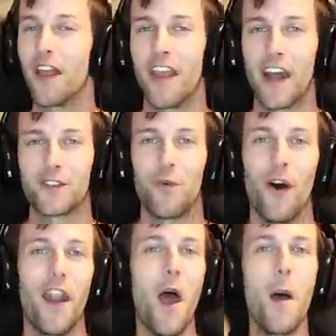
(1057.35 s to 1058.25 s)
in the next
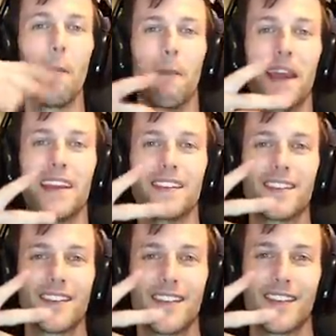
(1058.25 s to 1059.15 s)
one.
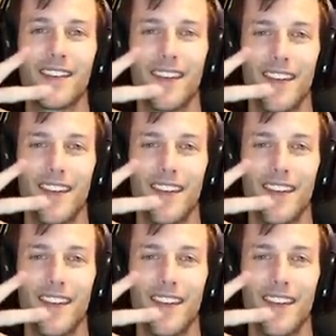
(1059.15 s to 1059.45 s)
Peace.